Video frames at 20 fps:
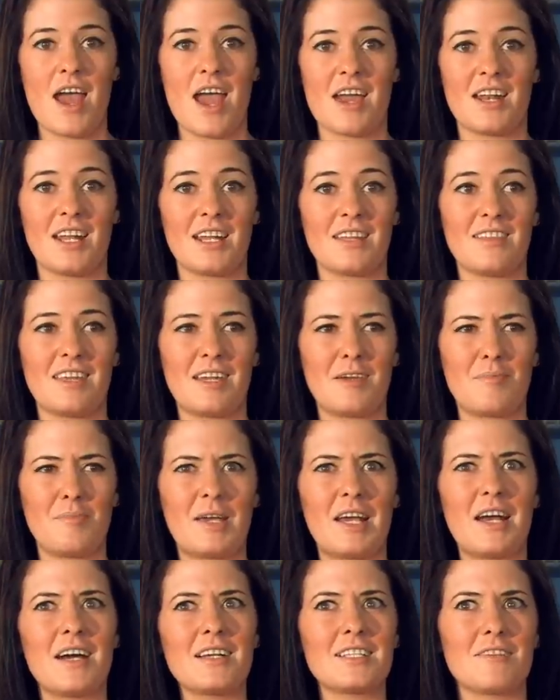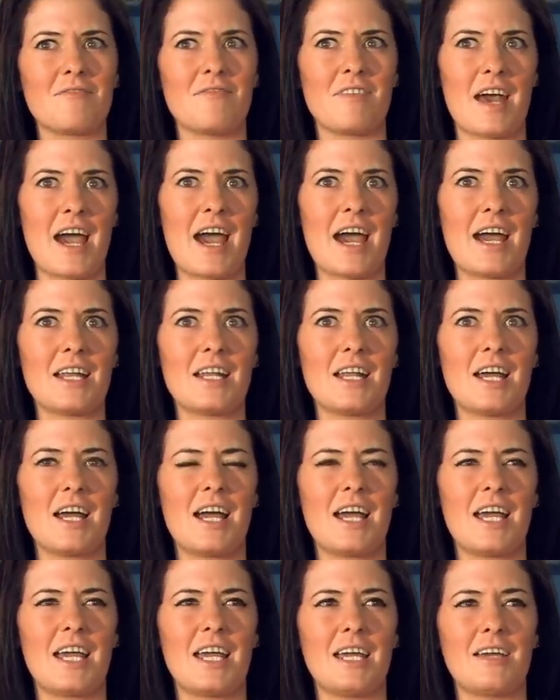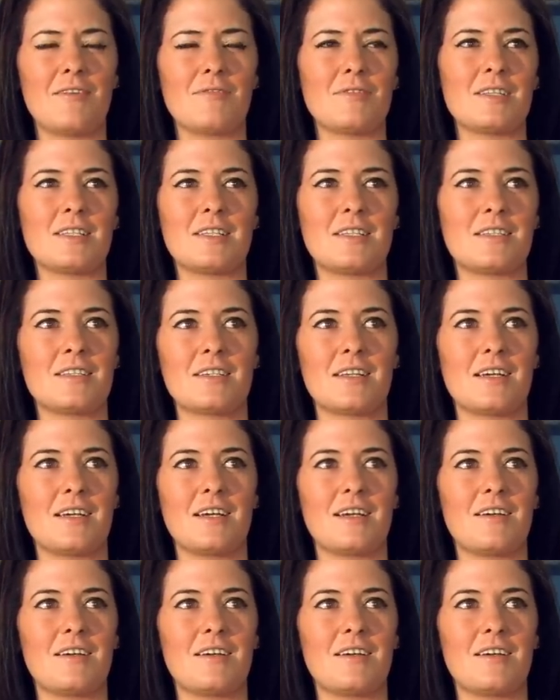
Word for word: And I think because of that, it was